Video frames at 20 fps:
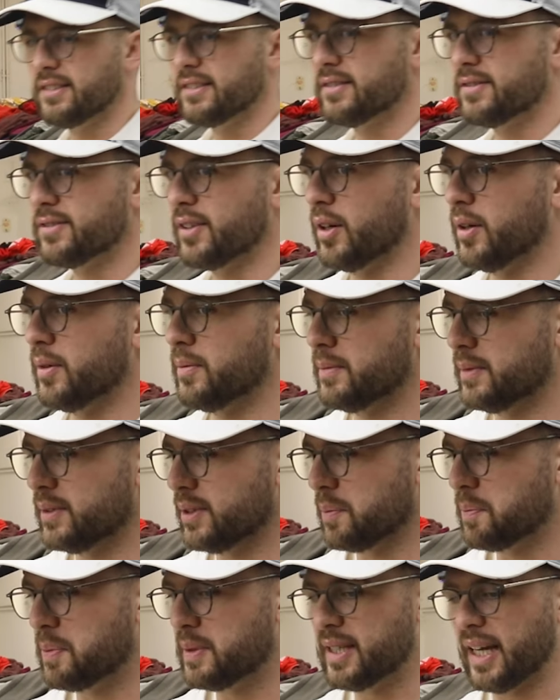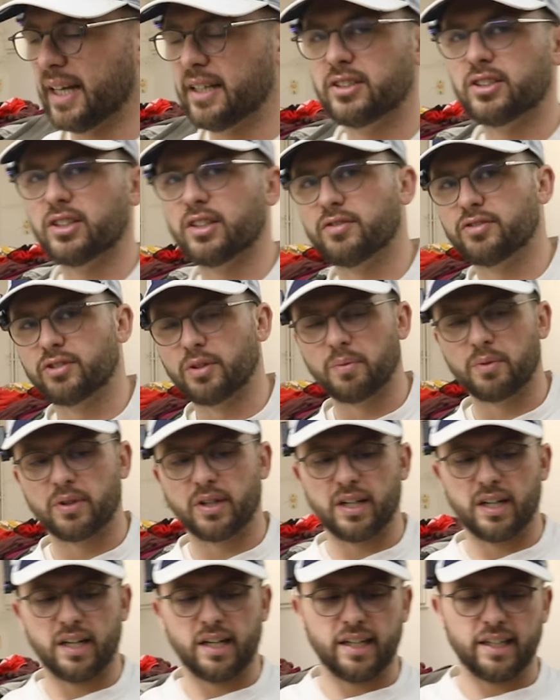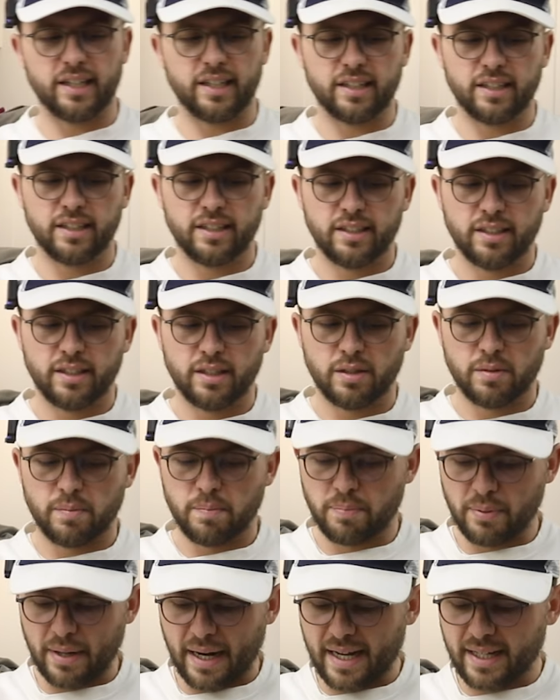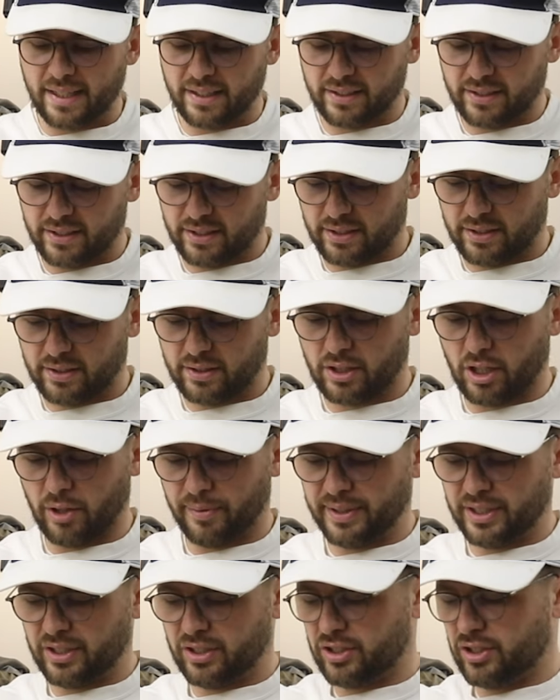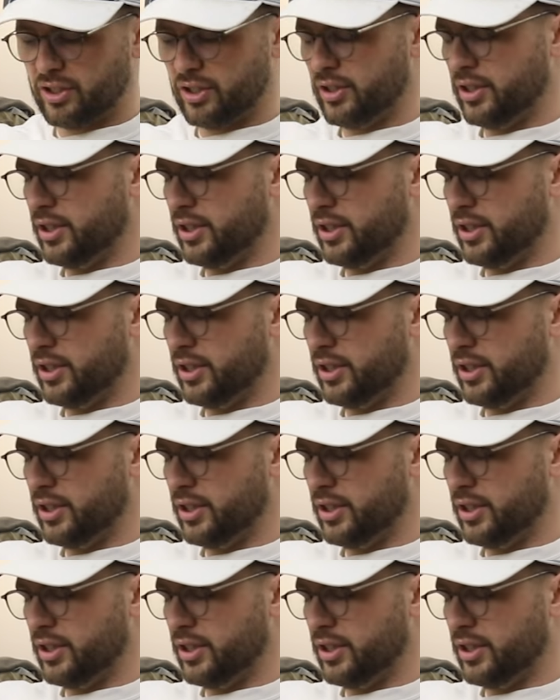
from the potential of something like brands coming to sue